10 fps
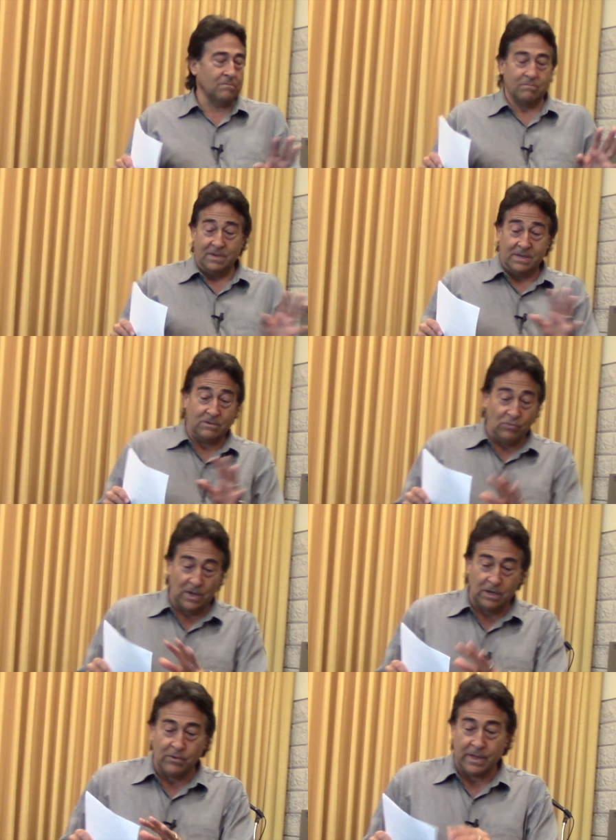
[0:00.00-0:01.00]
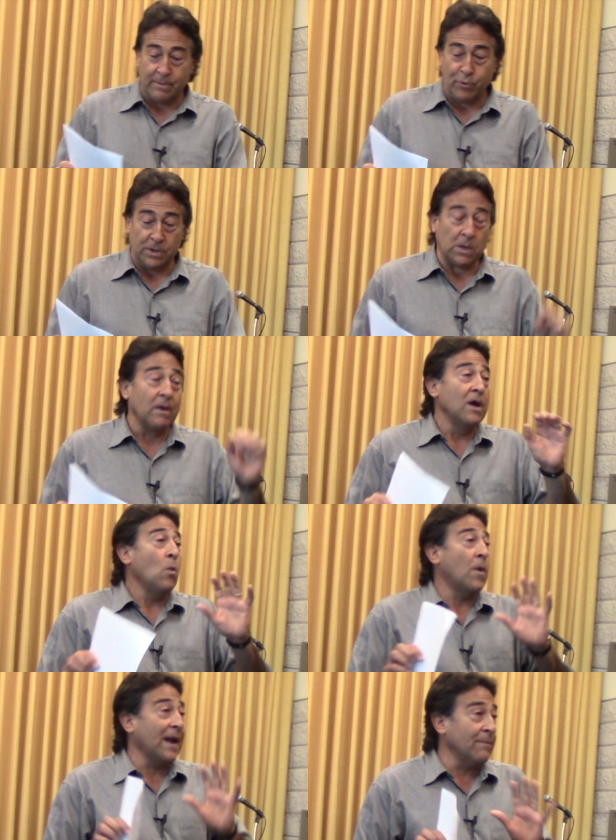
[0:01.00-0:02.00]
this is really, really important. So
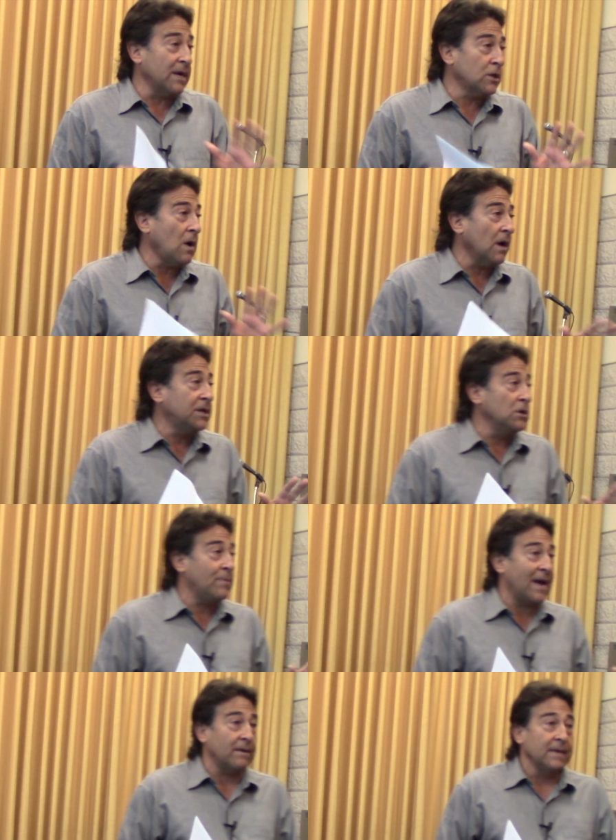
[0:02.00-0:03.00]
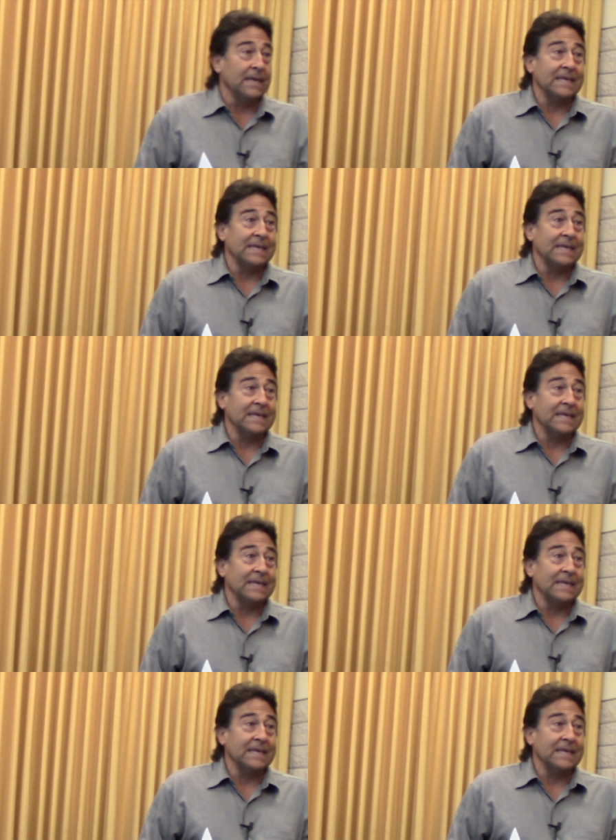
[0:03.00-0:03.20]
what I'm going to talk to you about